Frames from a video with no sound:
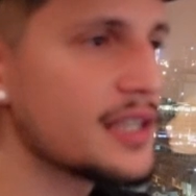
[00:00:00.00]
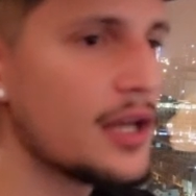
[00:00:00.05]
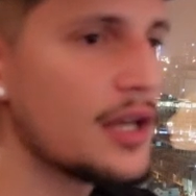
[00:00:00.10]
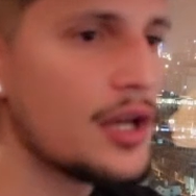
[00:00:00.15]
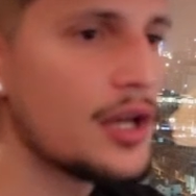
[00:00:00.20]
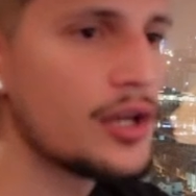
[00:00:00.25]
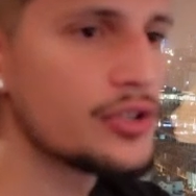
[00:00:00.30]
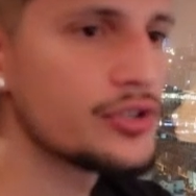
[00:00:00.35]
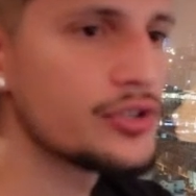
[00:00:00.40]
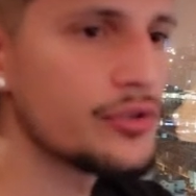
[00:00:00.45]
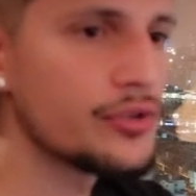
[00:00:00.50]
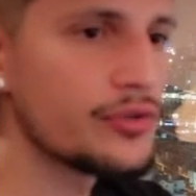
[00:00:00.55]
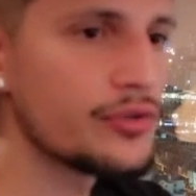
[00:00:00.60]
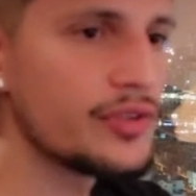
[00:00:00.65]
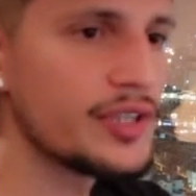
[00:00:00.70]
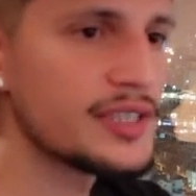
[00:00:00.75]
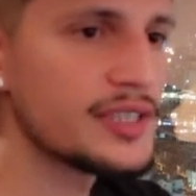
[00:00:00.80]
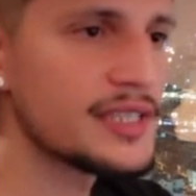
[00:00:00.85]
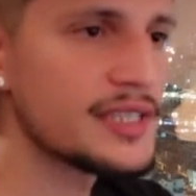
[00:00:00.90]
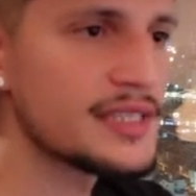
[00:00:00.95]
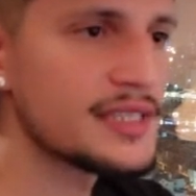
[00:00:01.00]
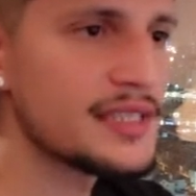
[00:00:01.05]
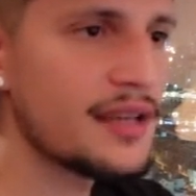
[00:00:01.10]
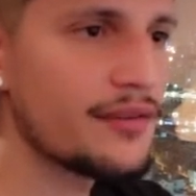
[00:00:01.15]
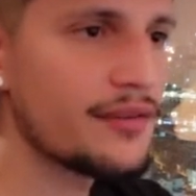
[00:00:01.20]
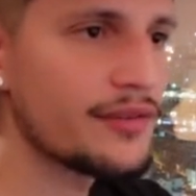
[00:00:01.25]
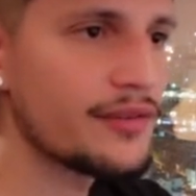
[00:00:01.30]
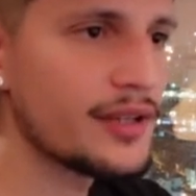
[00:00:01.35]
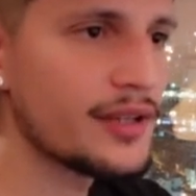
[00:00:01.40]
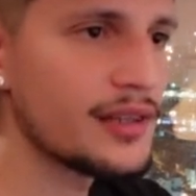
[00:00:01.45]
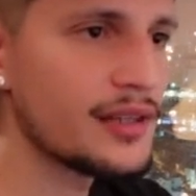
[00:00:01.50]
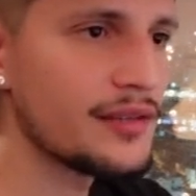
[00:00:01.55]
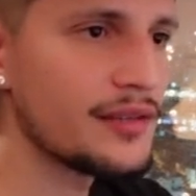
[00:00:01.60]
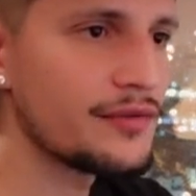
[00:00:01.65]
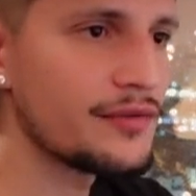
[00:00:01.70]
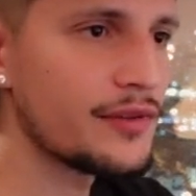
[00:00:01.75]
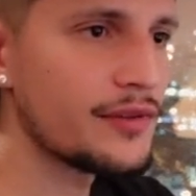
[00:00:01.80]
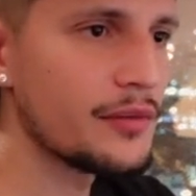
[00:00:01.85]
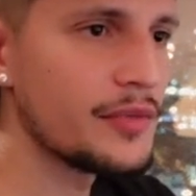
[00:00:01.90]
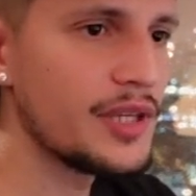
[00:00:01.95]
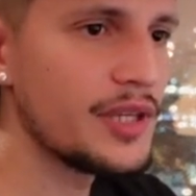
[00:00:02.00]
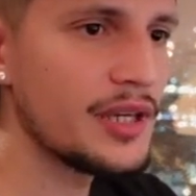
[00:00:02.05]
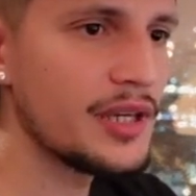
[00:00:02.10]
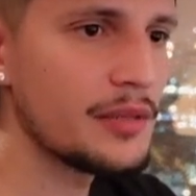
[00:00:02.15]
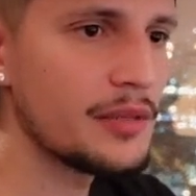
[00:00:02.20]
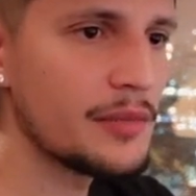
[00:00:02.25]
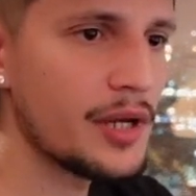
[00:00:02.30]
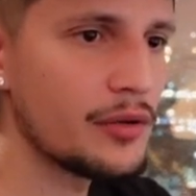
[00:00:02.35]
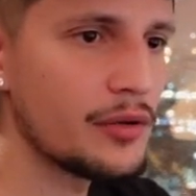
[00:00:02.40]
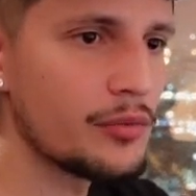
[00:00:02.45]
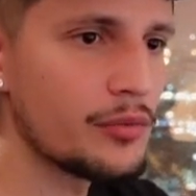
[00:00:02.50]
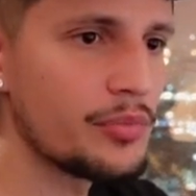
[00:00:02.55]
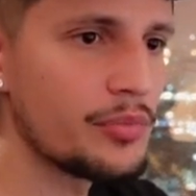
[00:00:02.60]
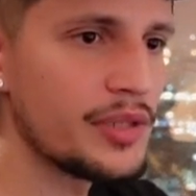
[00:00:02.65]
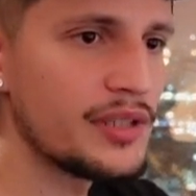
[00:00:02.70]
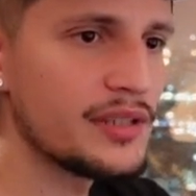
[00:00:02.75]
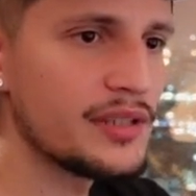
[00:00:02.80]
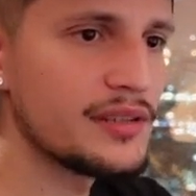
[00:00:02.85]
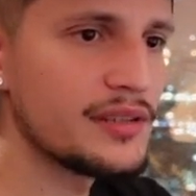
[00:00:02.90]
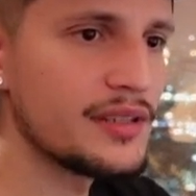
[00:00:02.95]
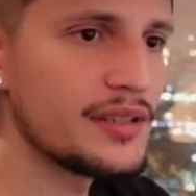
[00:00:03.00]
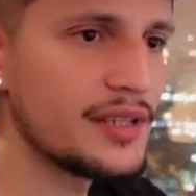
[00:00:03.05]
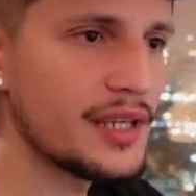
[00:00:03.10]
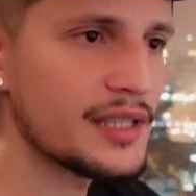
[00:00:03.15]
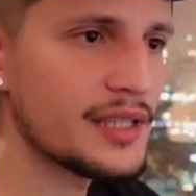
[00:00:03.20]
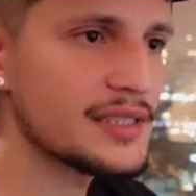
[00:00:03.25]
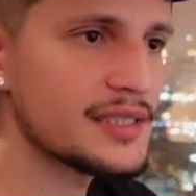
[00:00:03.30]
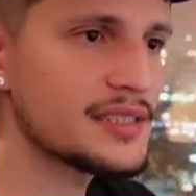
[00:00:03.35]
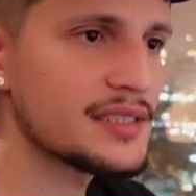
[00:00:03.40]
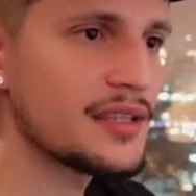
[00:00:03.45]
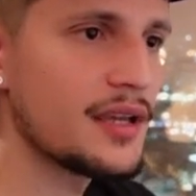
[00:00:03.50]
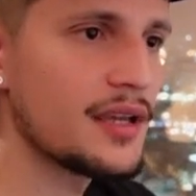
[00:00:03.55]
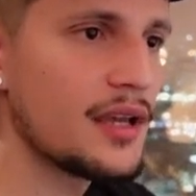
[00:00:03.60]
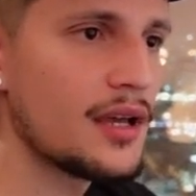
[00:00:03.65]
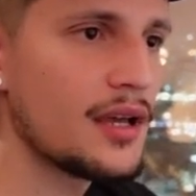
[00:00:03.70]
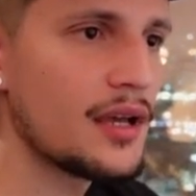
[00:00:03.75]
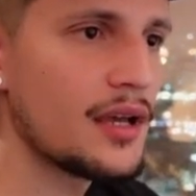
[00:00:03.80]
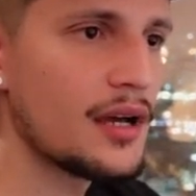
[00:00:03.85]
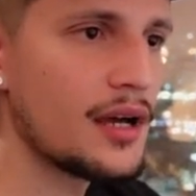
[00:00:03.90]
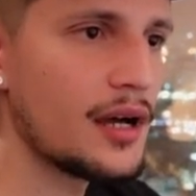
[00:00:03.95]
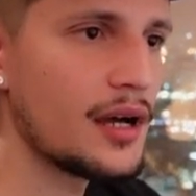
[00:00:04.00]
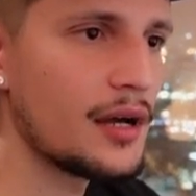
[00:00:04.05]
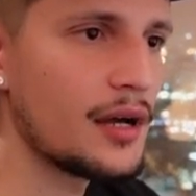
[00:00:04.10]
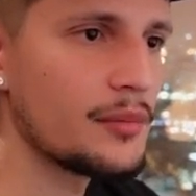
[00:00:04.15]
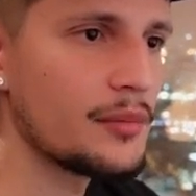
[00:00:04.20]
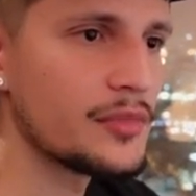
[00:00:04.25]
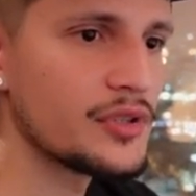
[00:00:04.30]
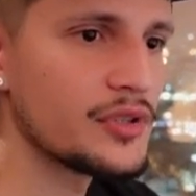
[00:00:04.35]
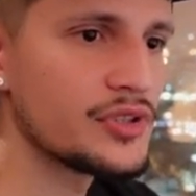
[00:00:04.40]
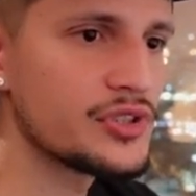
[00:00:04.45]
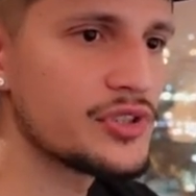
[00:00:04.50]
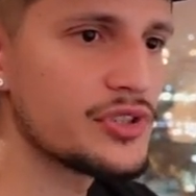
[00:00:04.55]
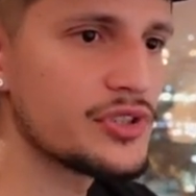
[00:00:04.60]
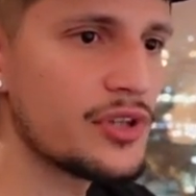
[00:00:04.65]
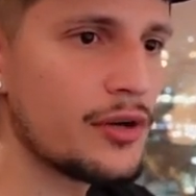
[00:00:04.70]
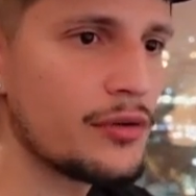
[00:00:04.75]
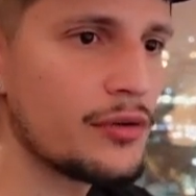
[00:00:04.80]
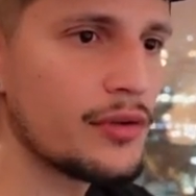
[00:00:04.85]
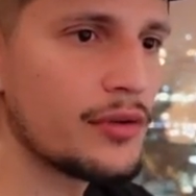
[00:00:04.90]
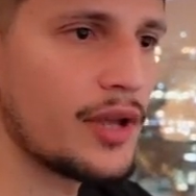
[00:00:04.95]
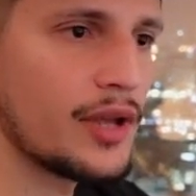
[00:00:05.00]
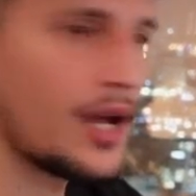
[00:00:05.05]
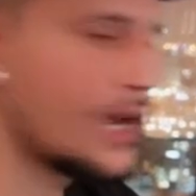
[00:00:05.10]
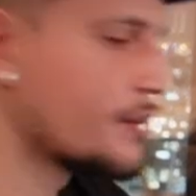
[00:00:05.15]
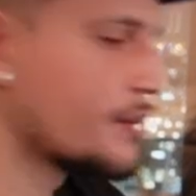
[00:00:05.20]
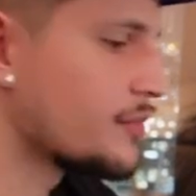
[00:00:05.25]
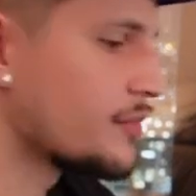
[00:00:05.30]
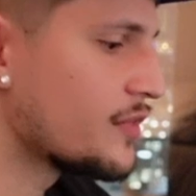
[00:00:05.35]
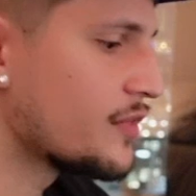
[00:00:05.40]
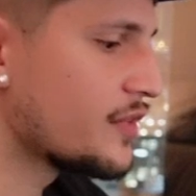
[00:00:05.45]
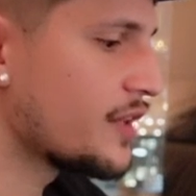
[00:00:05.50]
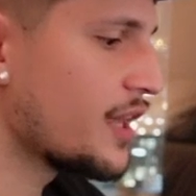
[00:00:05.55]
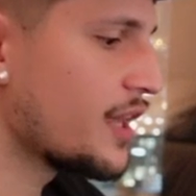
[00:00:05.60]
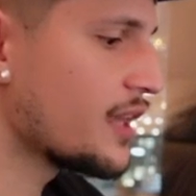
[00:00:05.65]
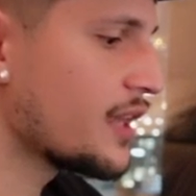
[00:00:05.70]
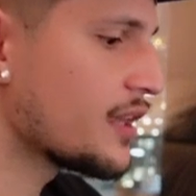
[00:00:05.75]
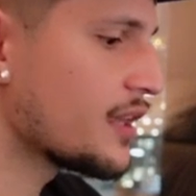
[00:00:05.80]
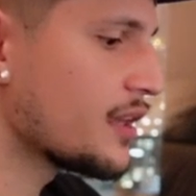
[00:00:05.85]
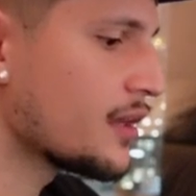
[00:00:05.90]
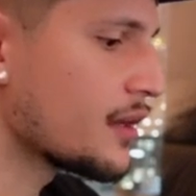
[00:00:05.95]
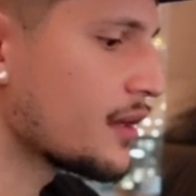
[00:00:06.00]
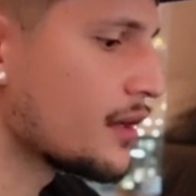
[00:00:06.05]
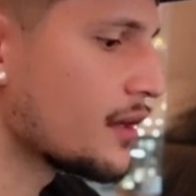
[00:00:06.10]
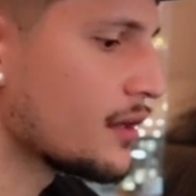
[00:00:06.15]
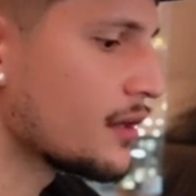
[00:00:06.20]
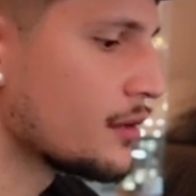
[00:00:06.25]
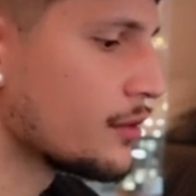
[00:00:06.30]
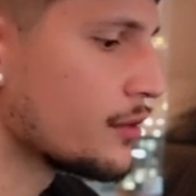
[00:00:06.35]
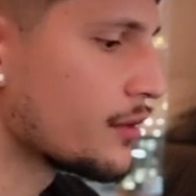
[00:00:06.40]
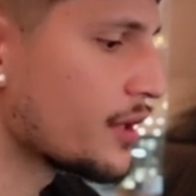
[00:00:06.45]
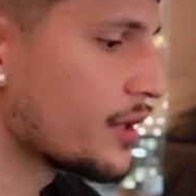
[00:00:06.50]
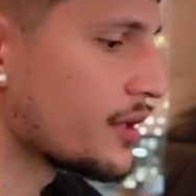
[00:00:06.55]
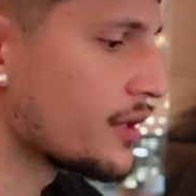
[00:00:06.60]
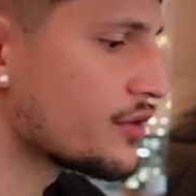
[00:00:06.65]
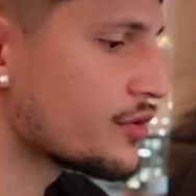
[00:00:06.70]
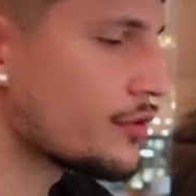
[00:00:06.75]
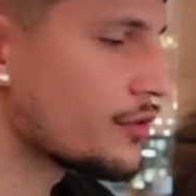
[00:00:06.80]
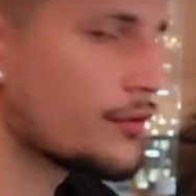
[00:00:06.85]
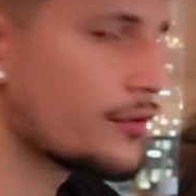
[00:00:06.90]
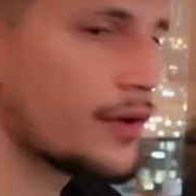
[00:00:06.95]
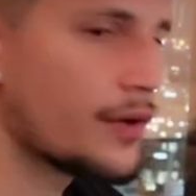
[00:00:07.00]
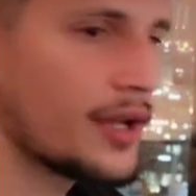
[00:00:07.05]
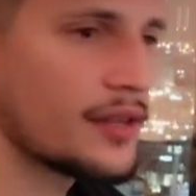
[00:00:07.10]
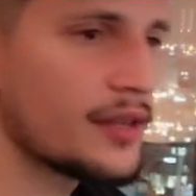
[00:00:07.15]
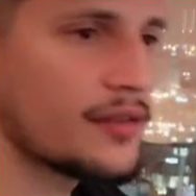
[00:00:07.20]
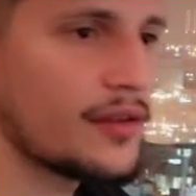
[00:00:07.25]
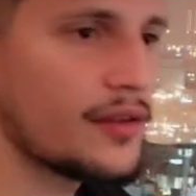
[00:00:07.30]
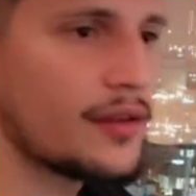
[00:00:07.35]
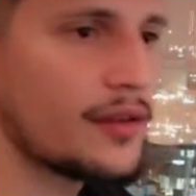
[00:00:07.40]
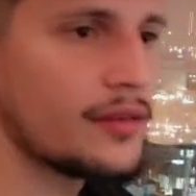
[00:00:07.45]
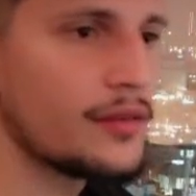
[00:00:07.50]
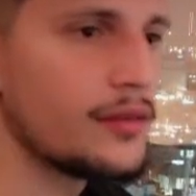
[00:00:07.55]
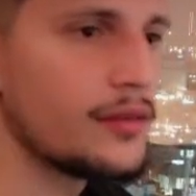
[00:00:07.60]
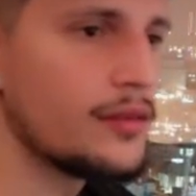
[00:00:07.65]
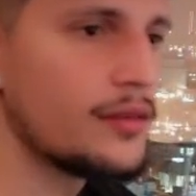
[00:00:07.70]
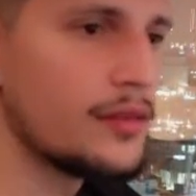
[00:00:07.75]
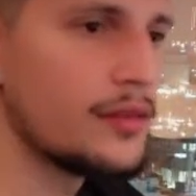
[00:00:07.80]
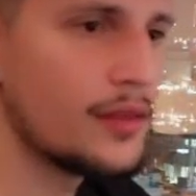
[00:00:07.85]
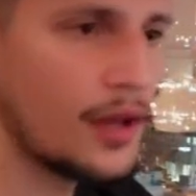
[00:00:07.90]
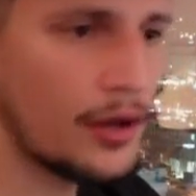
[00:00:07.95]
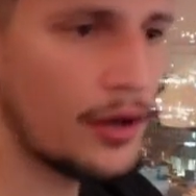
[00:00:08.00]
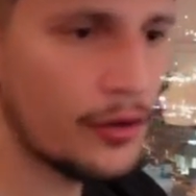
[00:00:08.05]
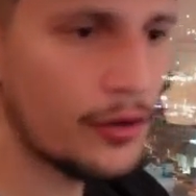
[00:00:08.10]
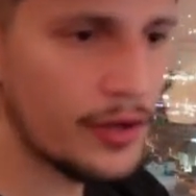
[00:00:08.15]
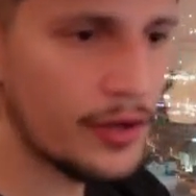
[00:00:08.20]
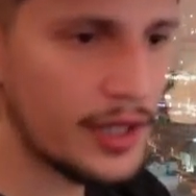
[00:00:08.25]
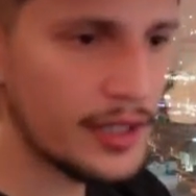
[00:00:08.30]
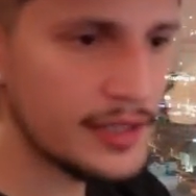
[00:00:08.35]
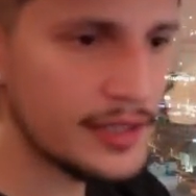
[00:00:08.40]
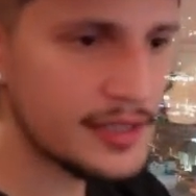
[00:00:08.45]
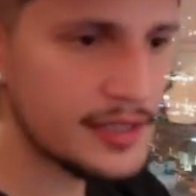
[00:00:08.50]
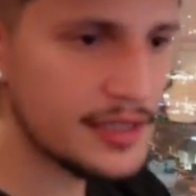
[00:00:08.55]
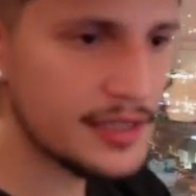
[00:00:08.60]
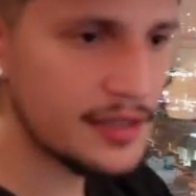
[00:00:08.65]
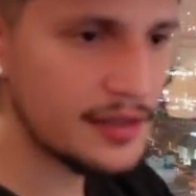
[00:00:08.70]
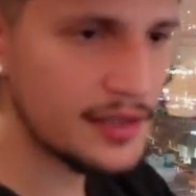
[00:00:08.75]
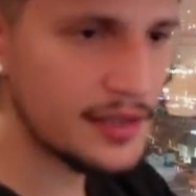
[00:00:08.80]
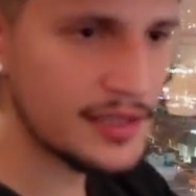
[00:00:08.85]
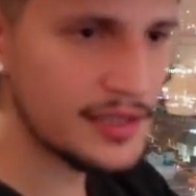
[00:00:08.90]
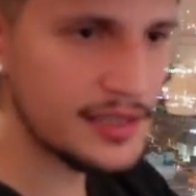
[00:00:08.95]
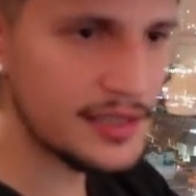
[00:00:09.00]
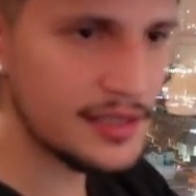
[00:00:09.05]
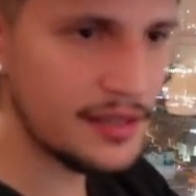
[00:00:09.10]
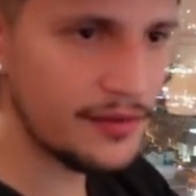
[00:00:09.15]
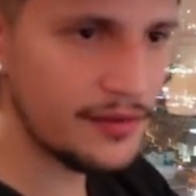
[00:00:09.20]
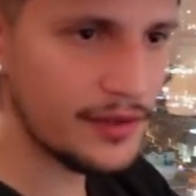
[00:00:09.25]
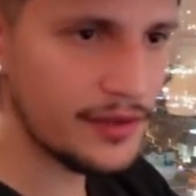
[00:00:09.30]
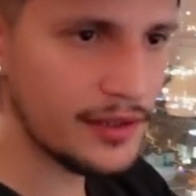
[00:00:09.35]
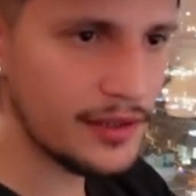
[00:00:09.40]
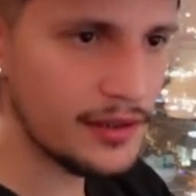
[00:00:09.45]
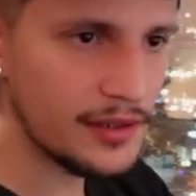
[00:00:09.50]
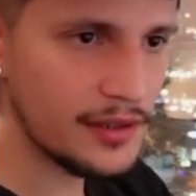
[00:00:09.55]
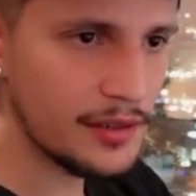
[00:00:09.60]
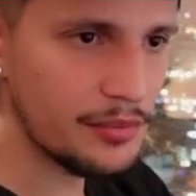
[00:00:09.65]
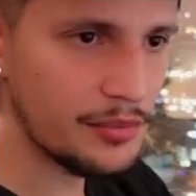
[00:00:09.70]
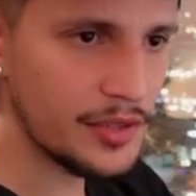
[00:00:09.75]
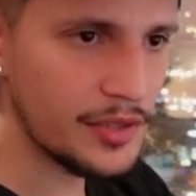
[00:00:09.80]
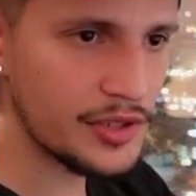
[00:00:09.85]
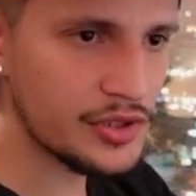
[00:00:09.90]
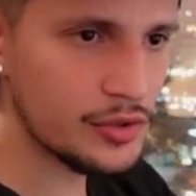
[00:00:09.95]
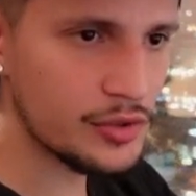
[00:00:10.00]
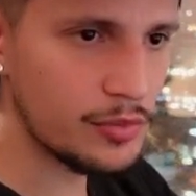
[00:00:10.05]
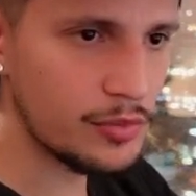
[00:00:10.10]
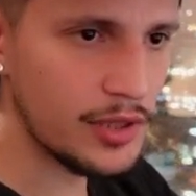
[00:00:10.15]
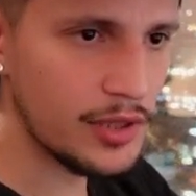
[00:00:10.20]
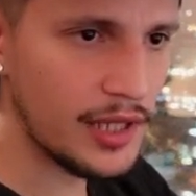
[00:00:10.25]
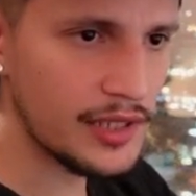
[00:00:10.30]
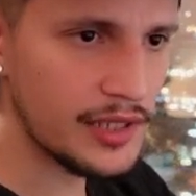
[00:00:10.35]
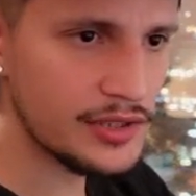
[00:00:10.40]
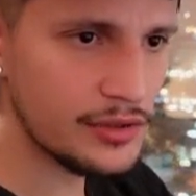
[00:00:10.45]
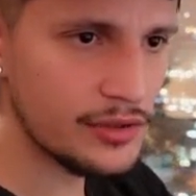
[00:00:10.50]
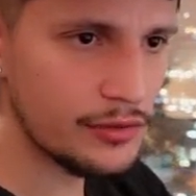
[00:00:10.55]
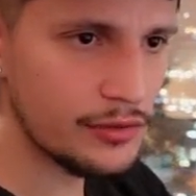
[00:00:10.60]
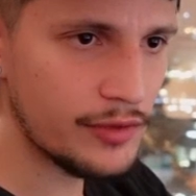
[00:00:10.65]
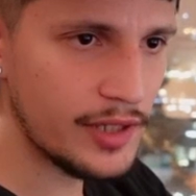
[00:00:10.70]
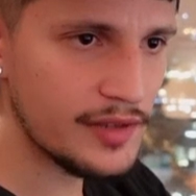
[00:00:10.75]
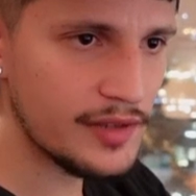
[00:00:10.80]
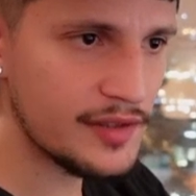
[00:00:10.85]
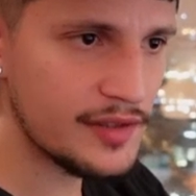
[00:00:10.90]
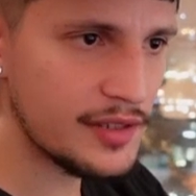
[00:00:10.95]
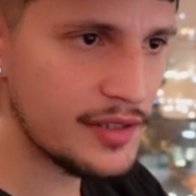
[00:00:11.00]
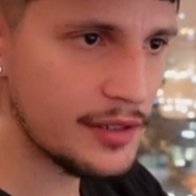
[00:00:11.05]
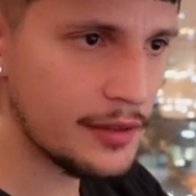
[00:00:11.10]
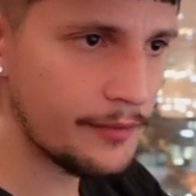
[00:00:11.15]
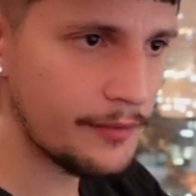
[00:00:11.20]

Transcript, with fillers: So this is definitely, for me, in my opinion, the next um, zone I'm taking a look at right now, guys. This is definitely a big supply zone right here.